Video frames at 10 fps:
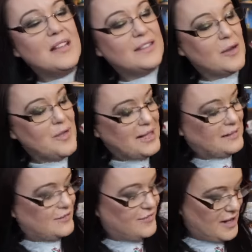So
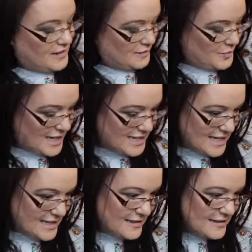that's flux weed
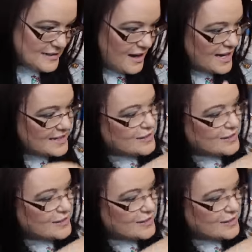inside.